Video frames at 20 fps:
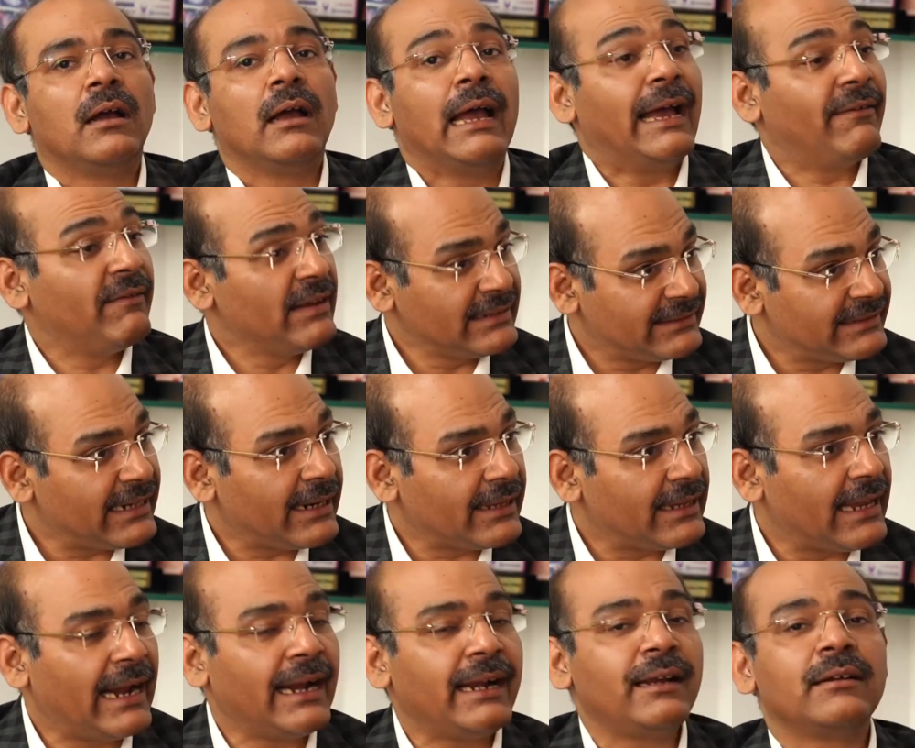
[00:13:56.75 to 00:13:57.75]
Having said
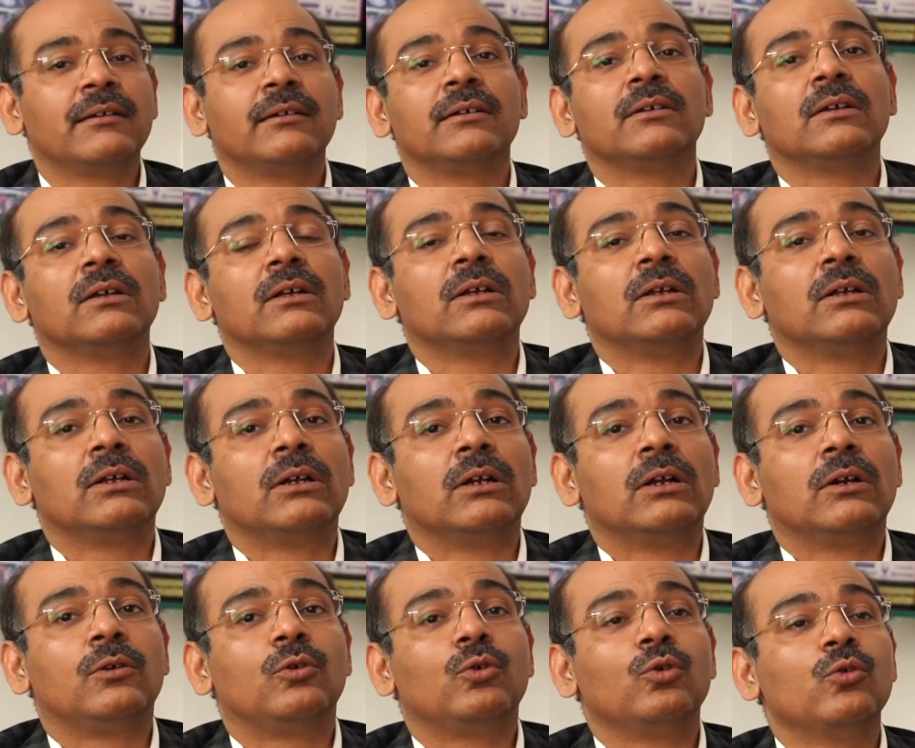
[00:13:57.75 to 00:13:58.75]
that,
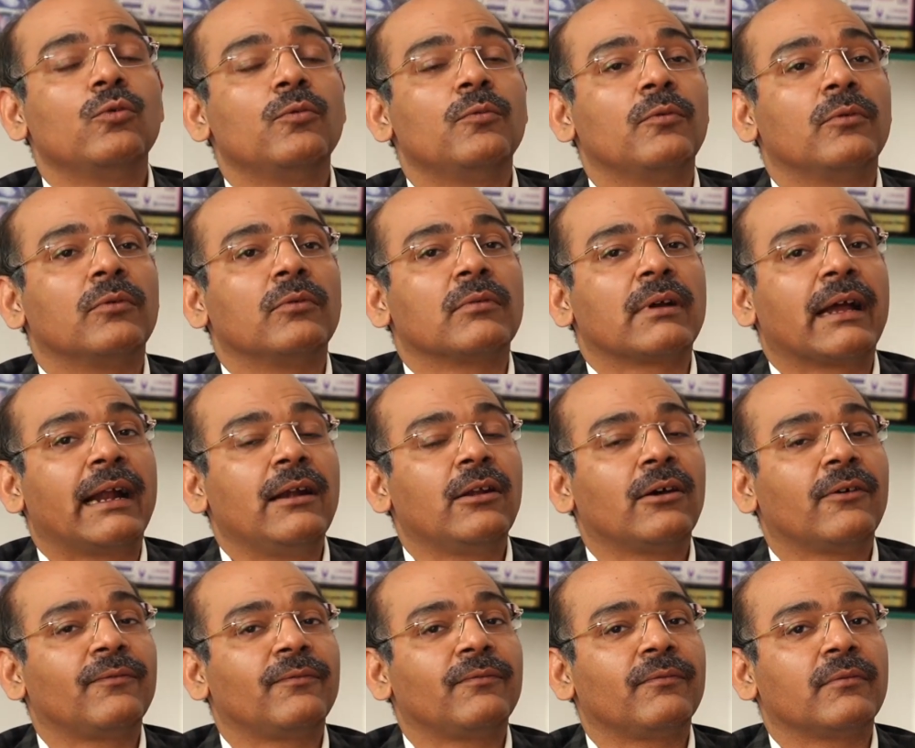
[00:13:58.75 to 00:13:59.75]
to kind
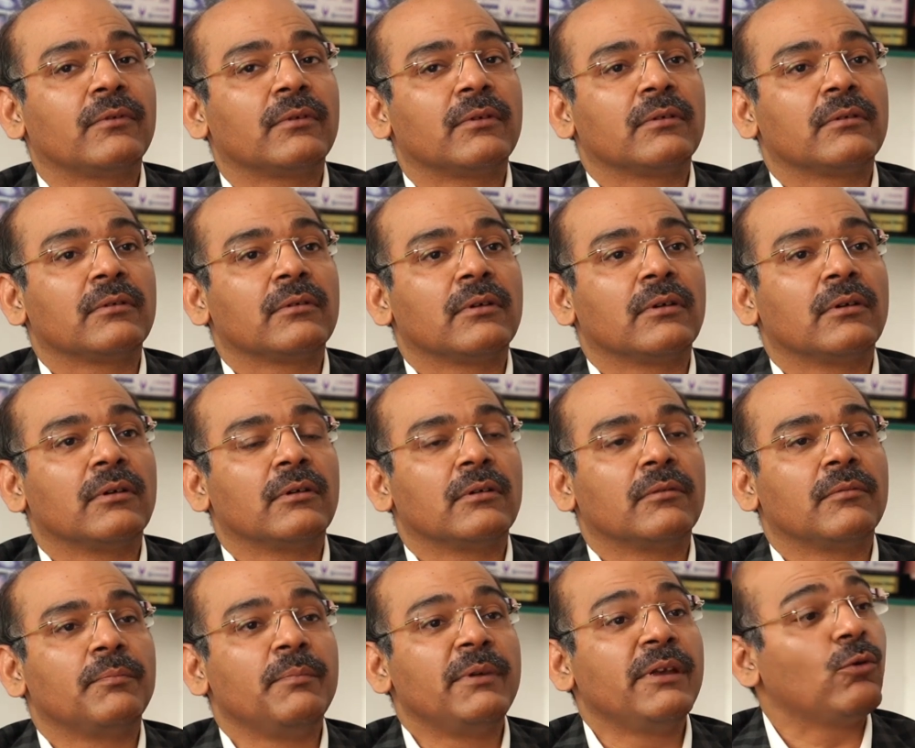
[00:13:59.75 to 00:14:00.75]
of
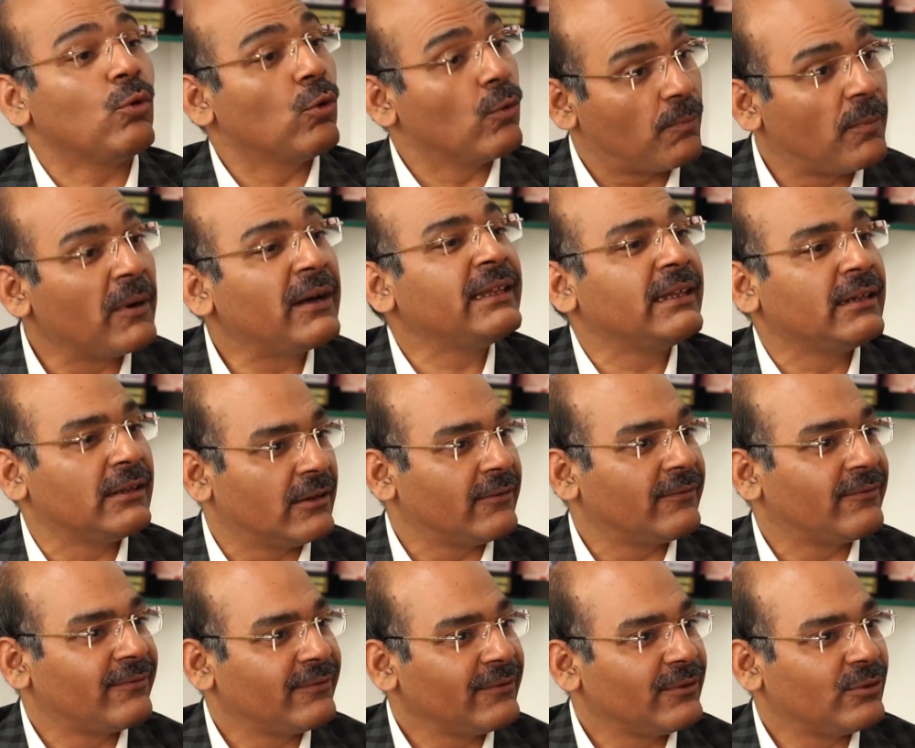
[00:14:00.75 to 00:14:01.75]
be open
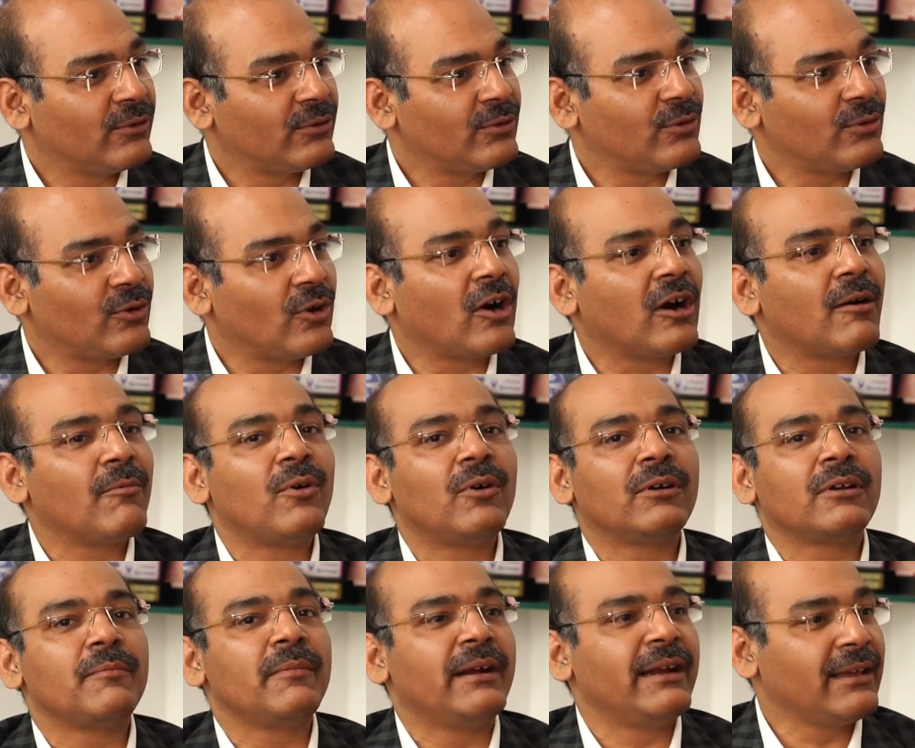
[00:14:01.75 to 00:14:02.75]
enough, you know, to talk
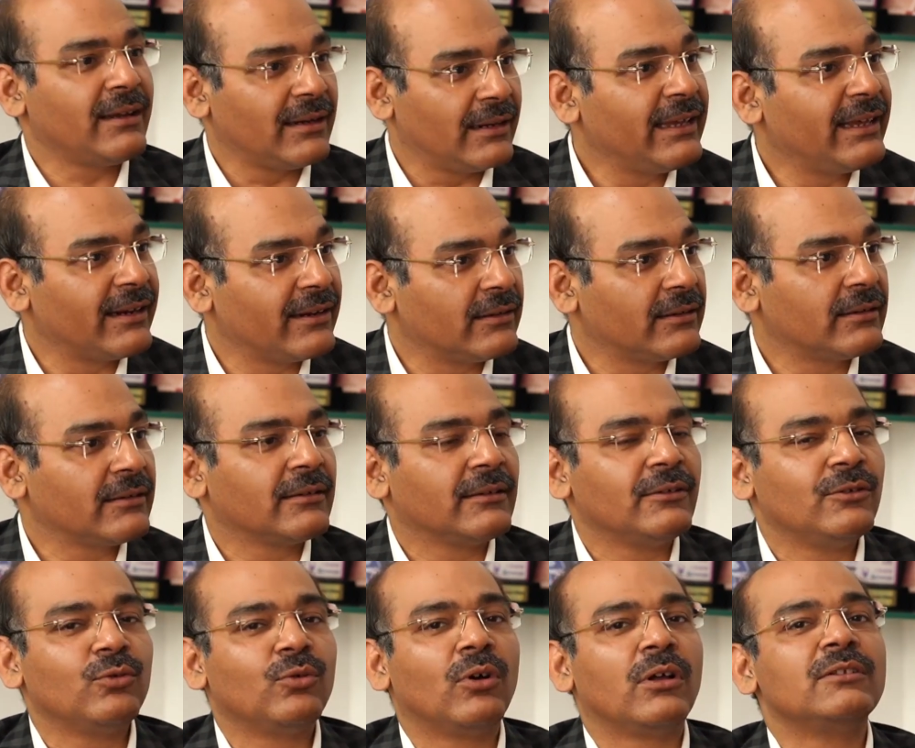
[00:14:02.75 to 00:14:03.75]
about a medical error,
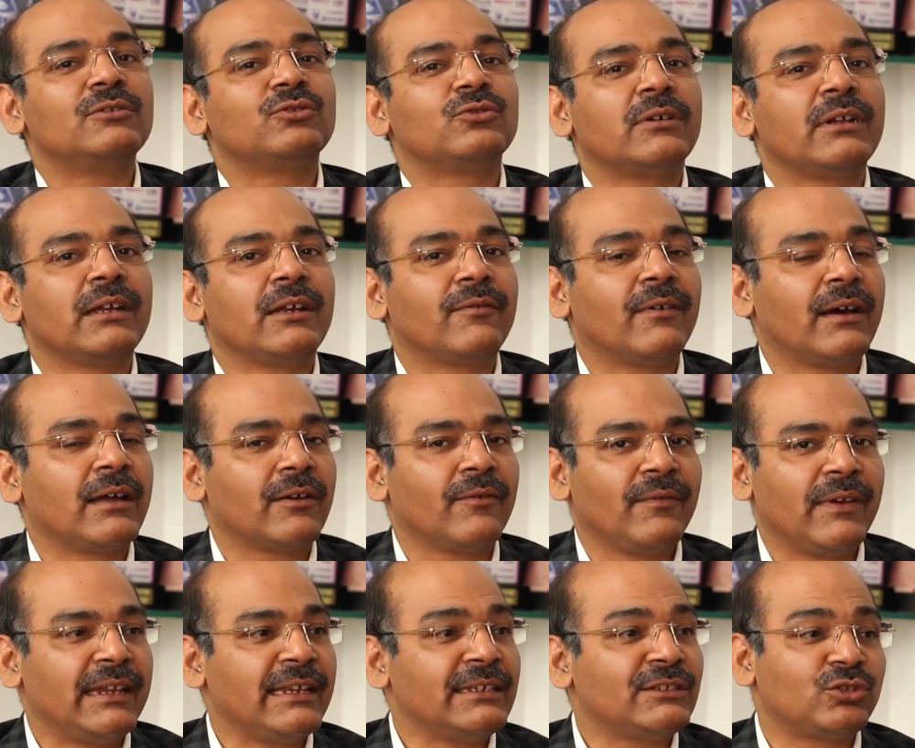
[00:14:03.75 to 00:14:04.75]
you also require a very